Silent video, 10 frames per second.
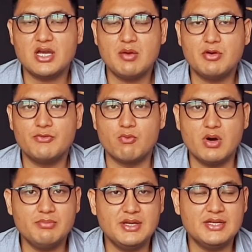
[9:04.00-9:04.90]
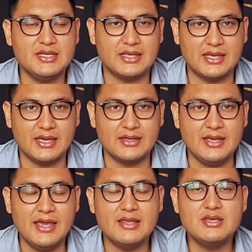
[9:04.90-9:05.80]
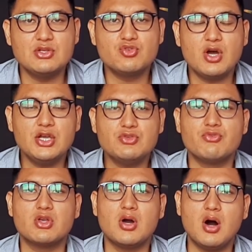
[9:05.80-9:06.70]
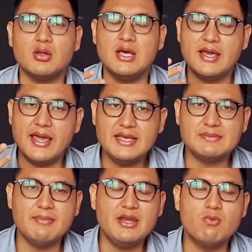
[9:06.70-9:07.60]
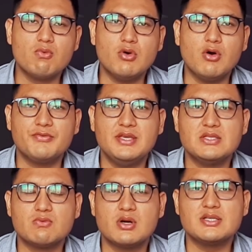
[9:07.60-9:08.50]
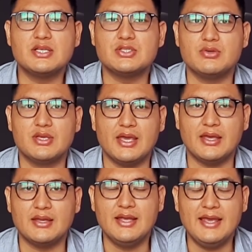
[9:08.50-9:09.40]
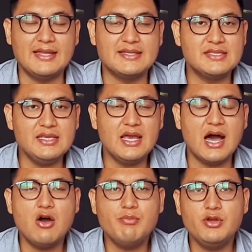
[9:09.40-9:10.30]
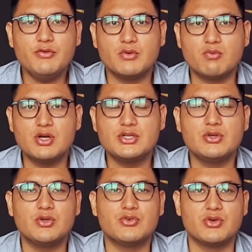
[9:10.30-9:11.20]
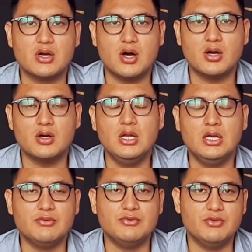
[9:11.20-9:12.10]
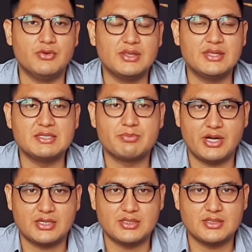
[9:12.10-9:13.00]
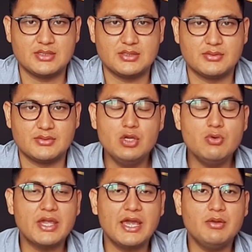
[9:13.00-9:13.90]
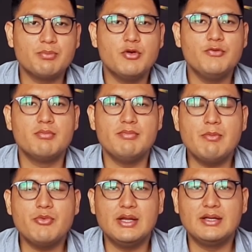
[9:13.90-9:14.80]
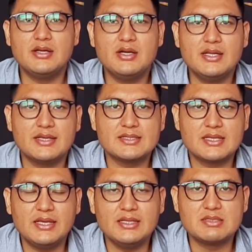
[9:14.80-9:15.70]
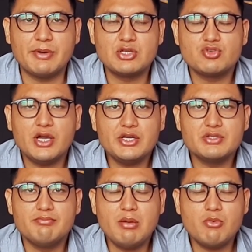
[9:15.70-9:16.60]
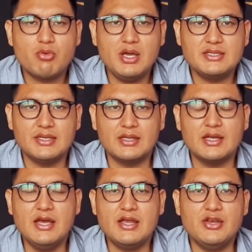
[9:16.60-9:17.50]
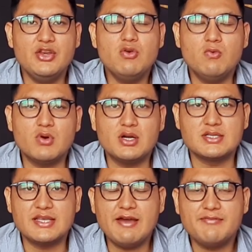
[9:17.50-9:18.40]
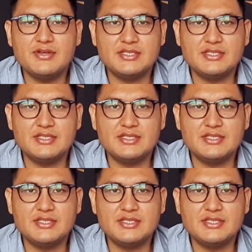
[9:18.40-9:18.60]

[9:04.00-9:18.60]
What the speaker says: timer for 1 minute again, and then try to recall as many of these words as you can, and see how many of the words you could recall during this practice. You can improve your memory and learning skills by trying to memorizing new words every